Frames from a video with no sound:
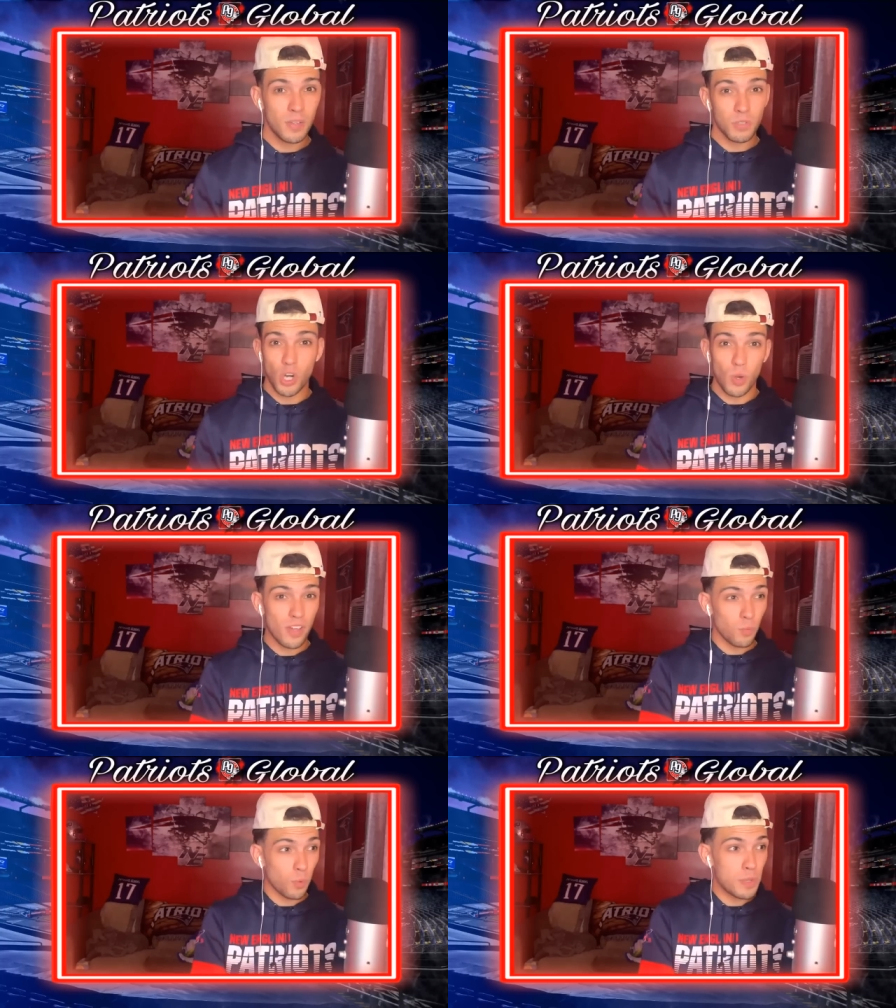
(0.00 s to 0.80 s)
You know,
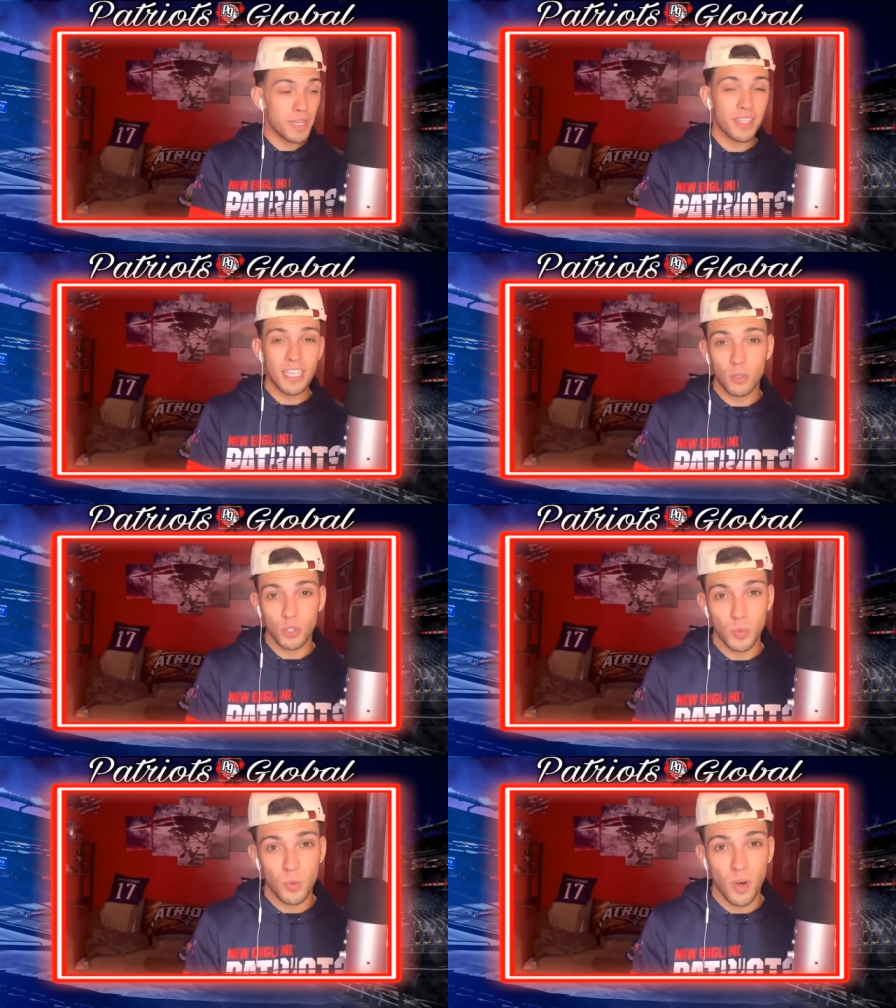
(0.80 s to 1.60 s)
it, when we play the Eagles
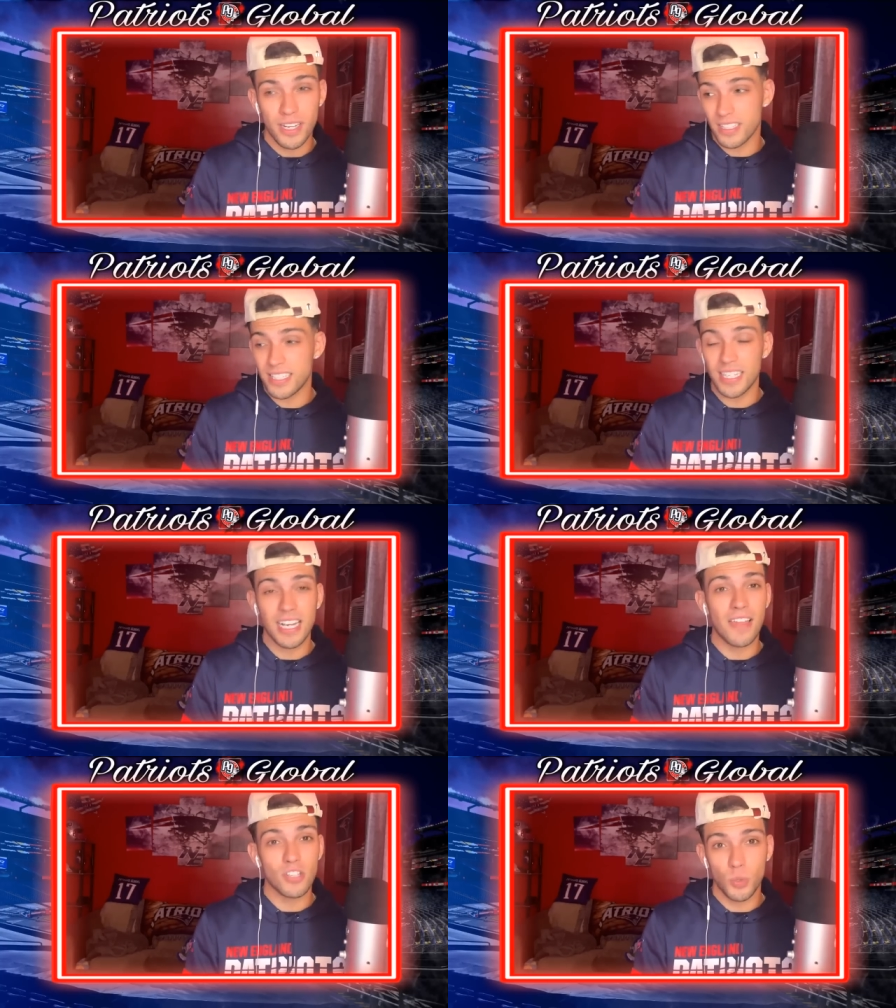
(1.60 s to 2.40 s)
week one, is he a
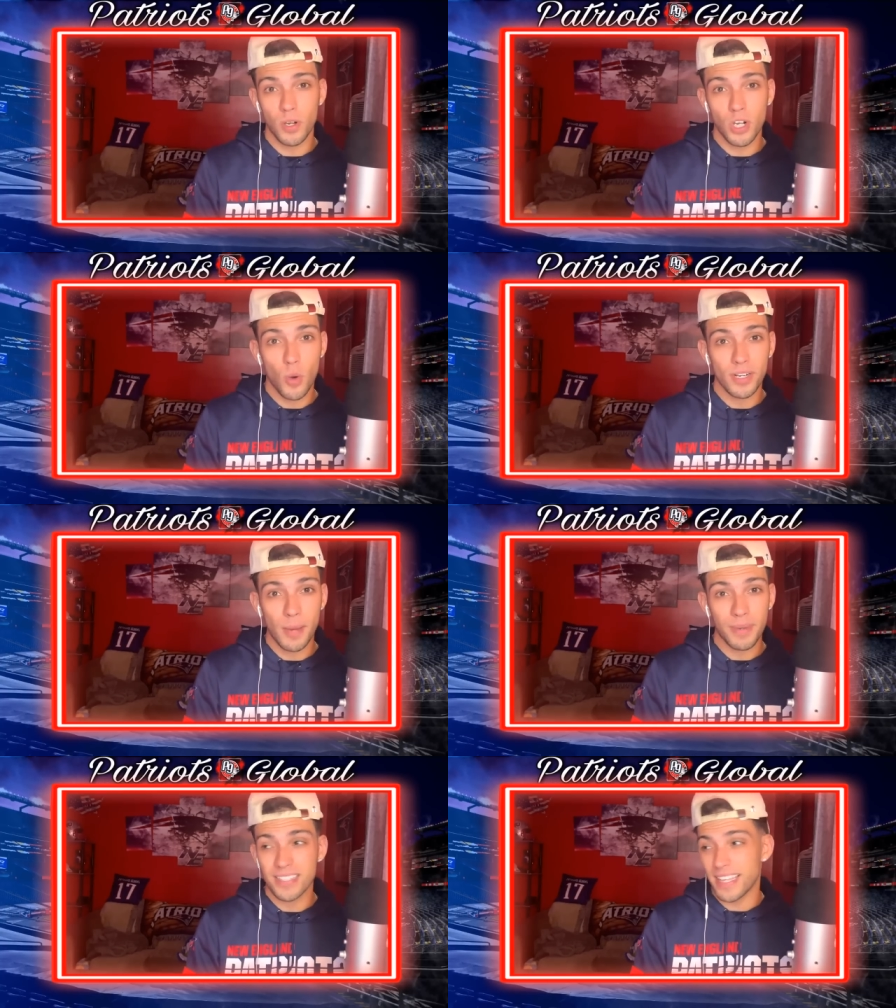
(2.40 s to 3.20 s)
guy that you want going
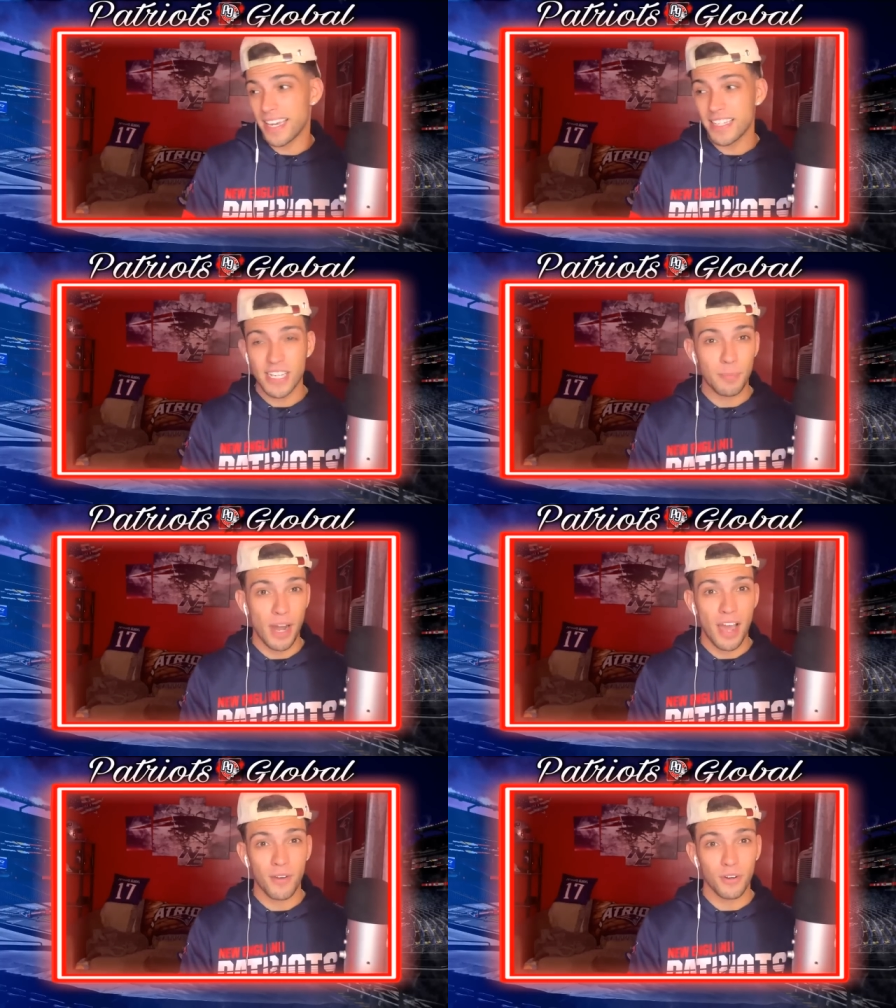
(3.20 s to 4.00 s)
up against AJ
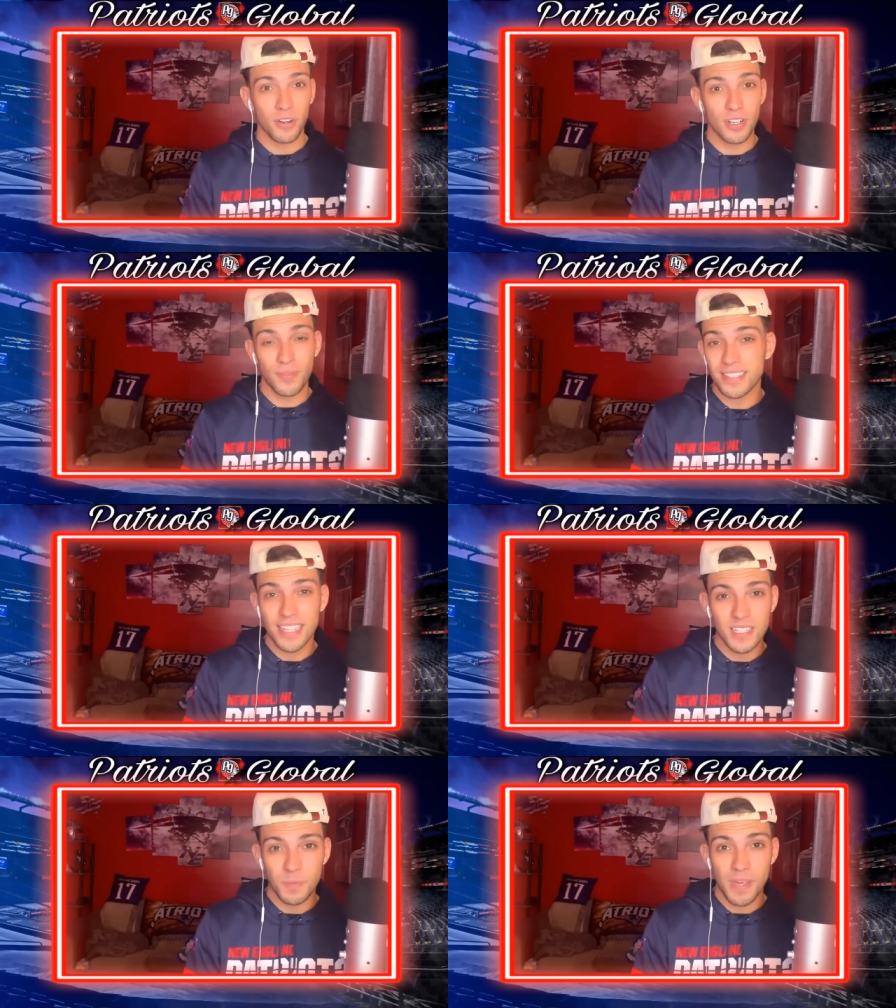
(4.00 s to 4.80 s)
Brown or, or
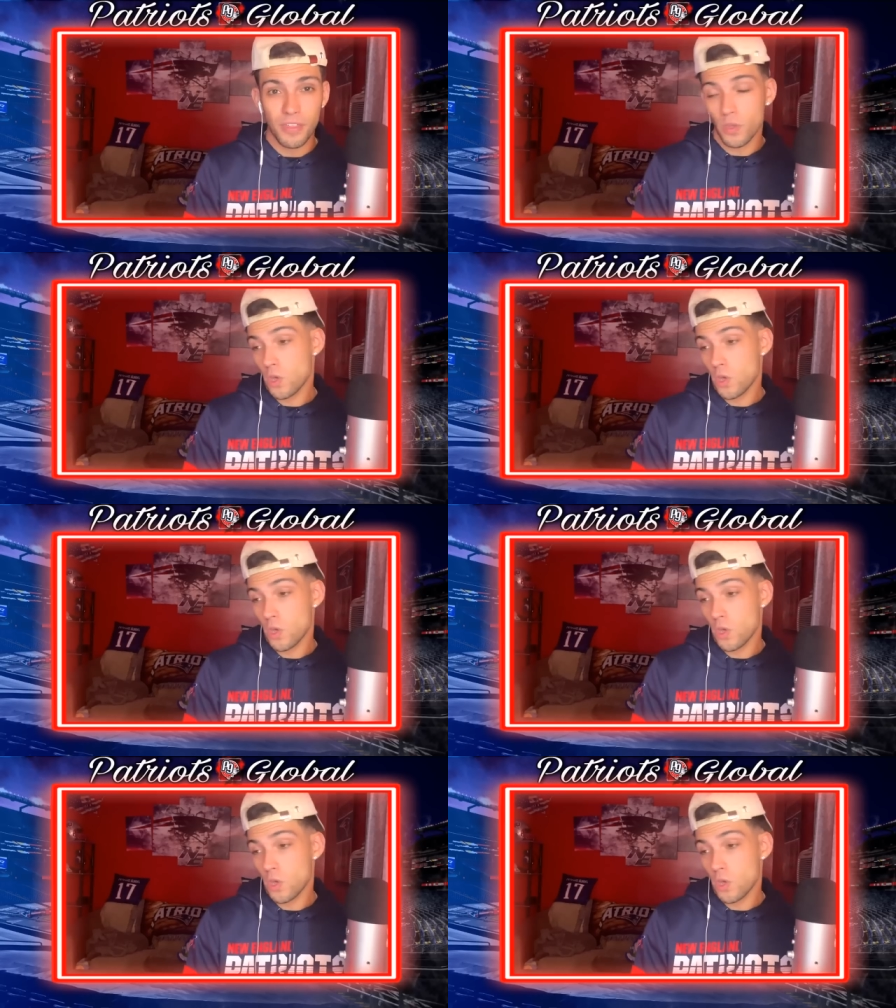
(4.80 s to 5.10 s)
DeVonta Smith?